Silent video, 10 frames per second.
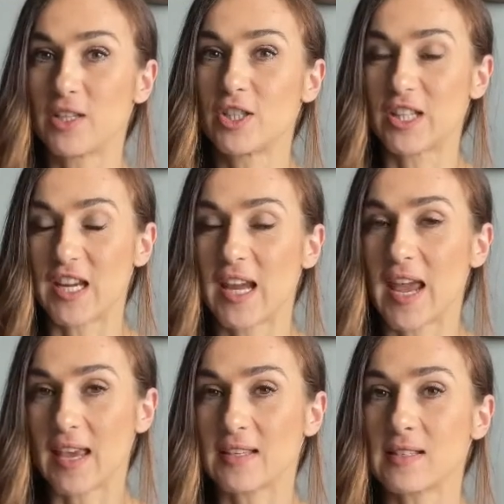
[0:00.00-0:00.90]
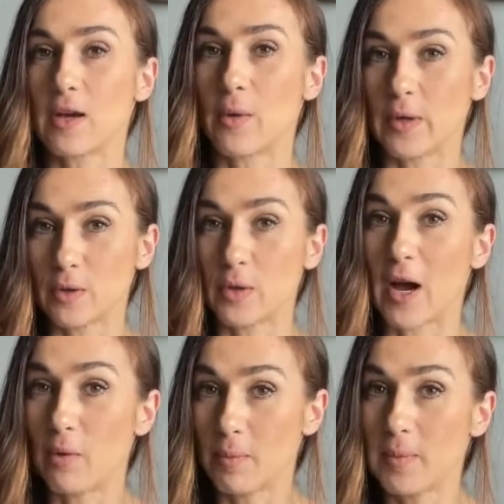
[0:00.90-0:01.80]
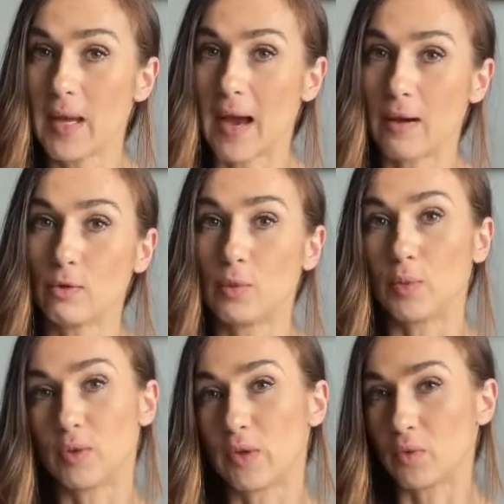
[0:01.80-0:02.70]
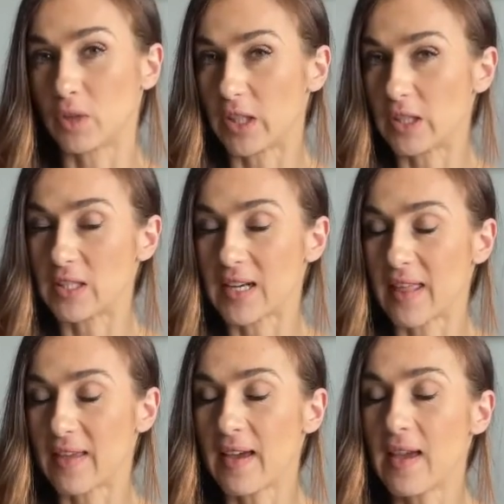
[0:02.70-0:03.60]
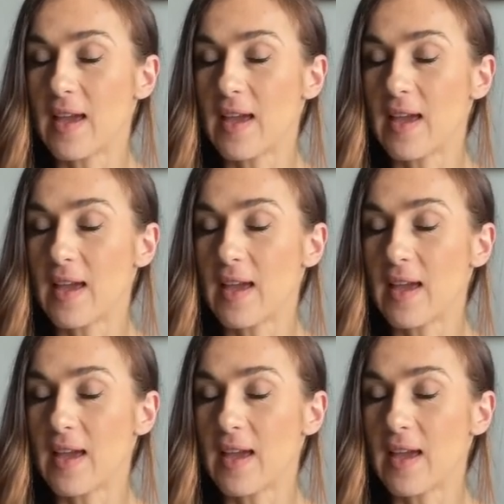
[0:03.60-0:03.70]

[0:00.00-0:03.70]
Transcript: She is going to help me out to put the routine together